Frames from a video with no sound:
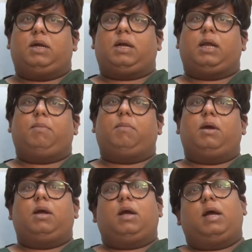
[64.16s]
the team,
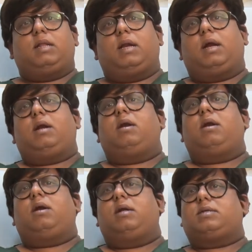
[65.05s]
and then I
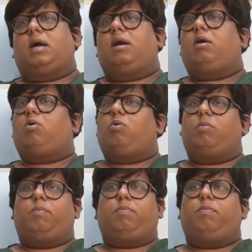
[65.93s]
decided
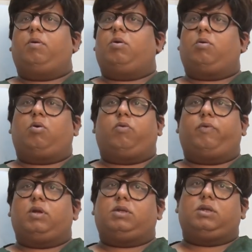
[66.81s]
to go
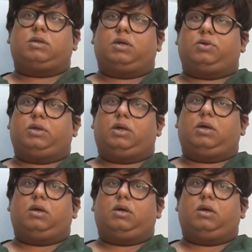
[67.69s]
for the surgery.